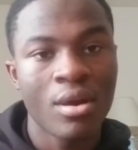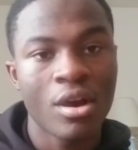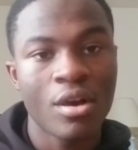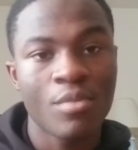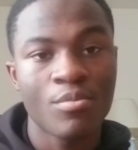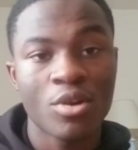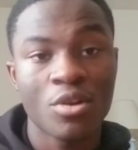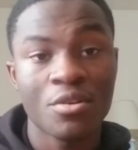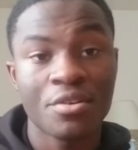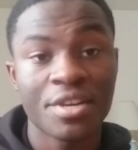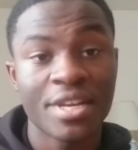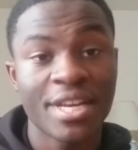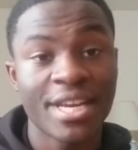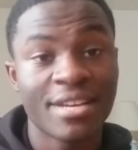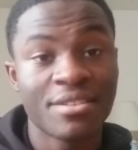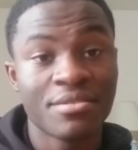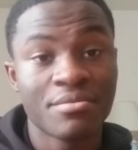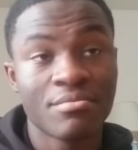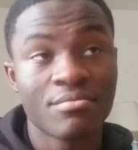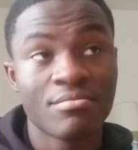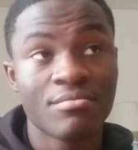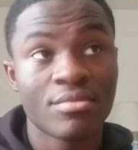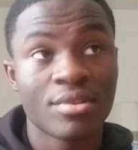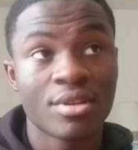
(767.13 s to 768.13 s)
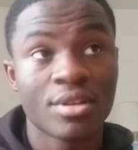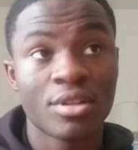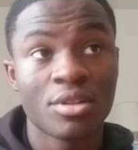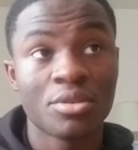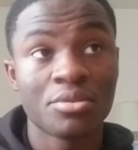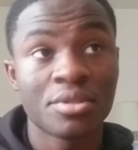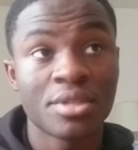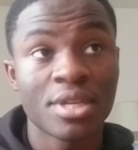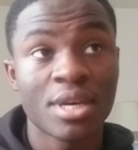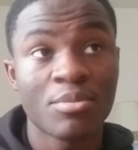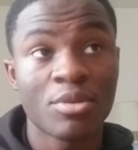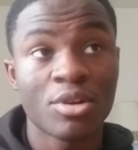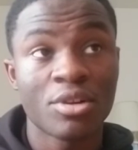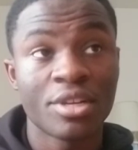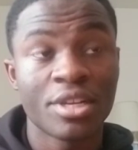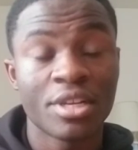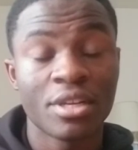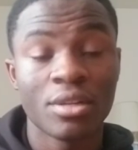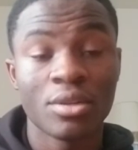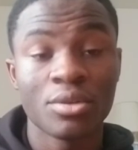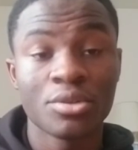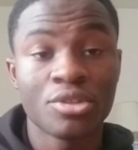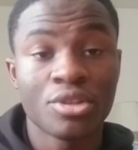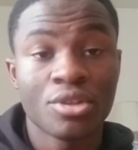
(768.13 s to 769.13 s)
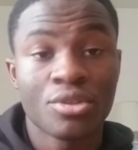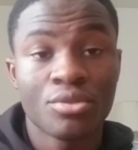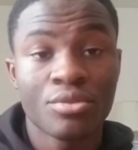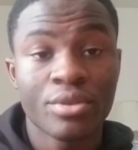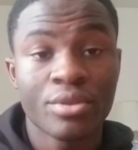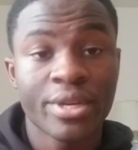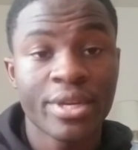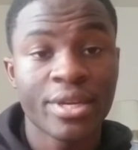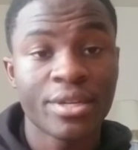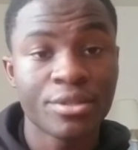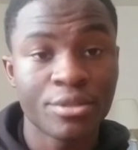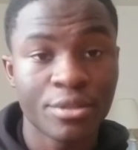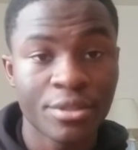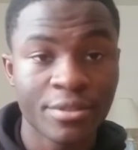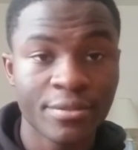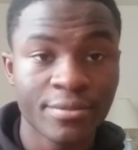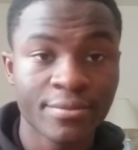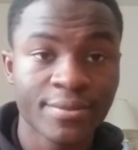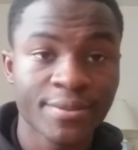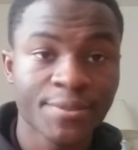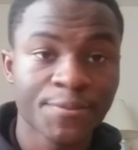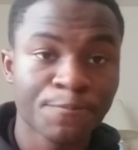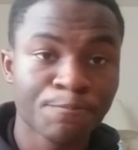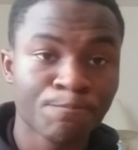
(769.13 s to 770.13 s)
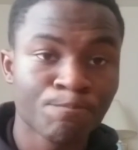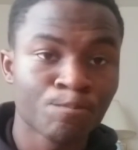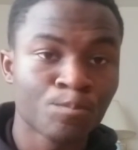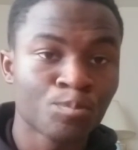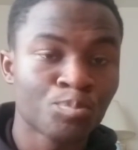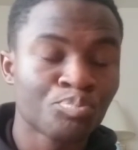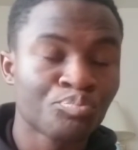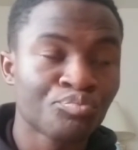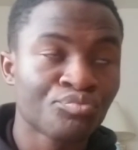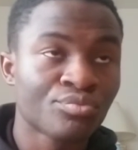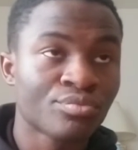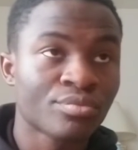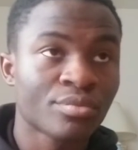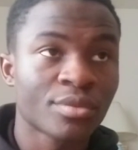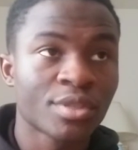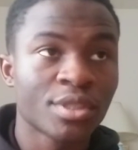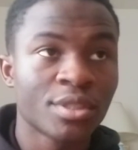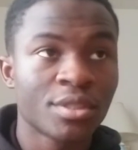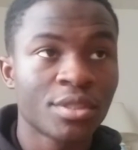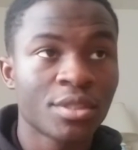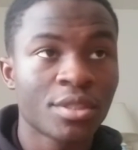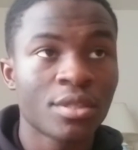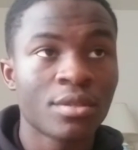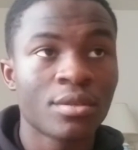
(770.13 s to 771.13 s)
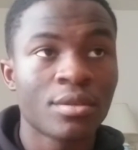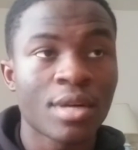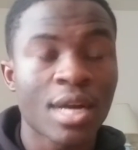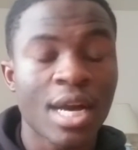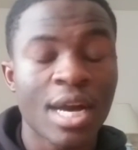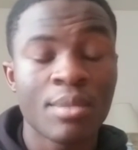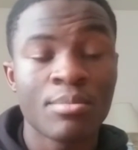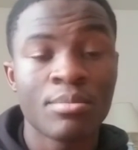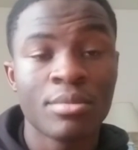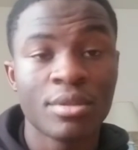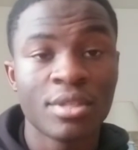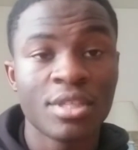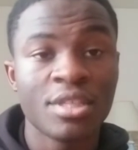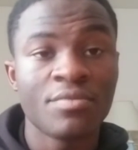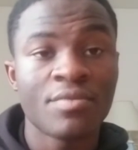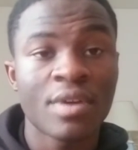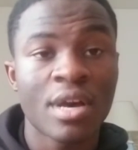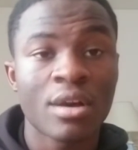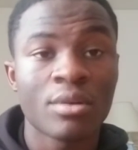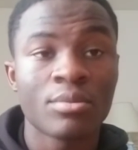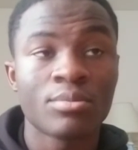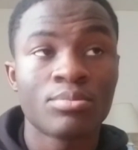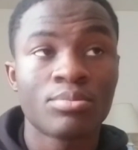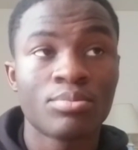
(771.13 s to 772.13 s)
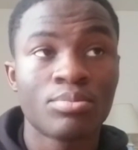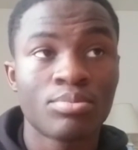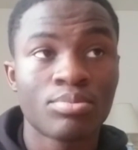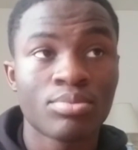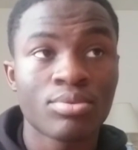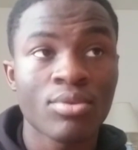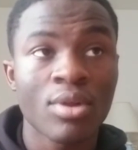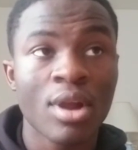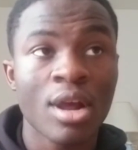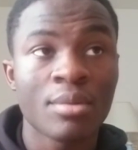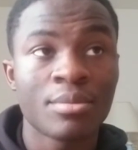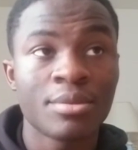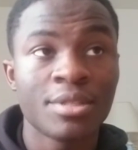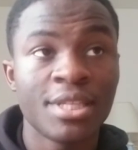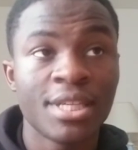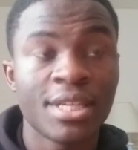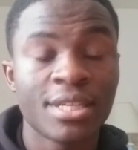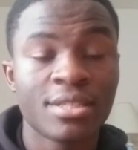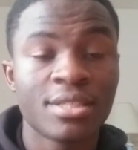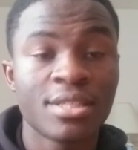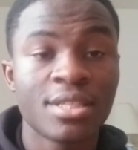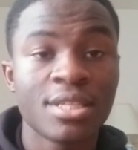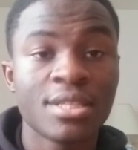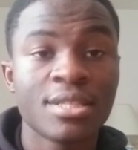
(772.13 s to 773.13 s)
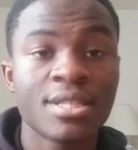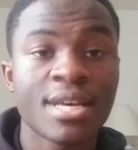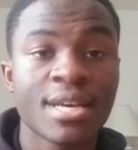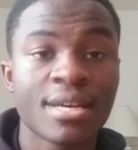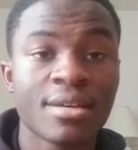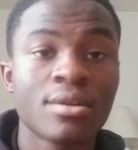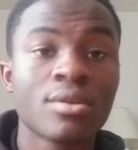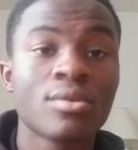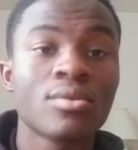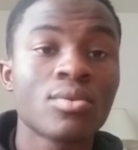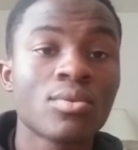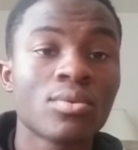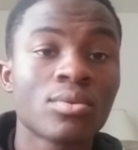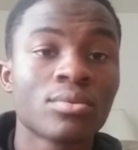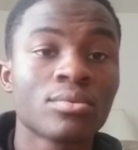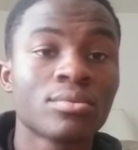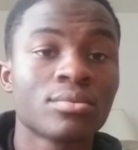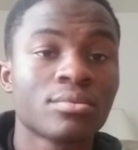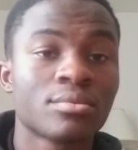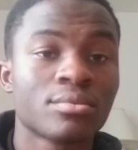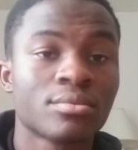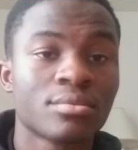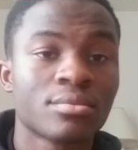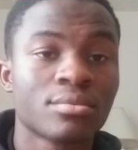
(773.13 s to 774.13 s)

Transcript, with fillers: I'm already at close to, I'm already close to three hundred. So I believe I'll probably exceed that goal,